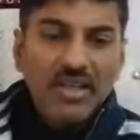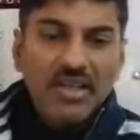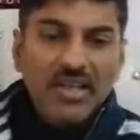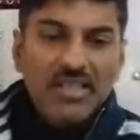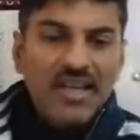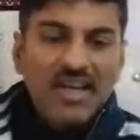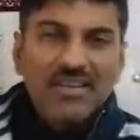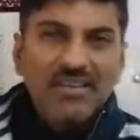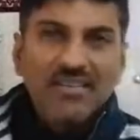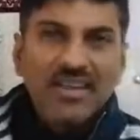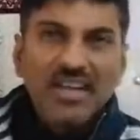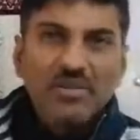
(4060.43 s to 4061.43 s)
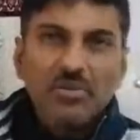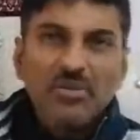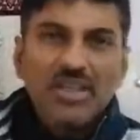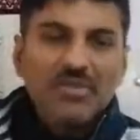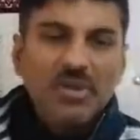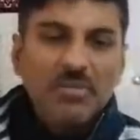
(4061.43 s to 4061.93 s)
Saturn and Ketu,
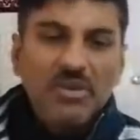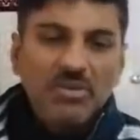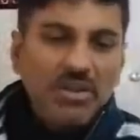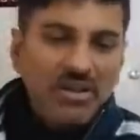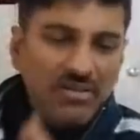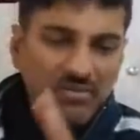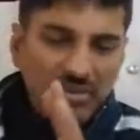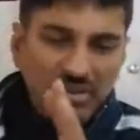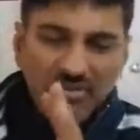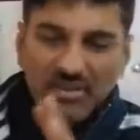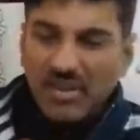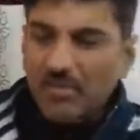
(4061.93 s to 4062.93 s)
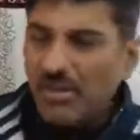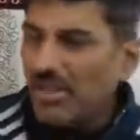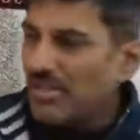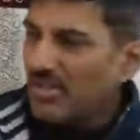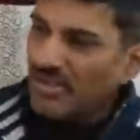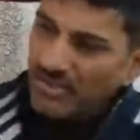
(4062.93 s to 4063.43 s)
these people do not work for remedies.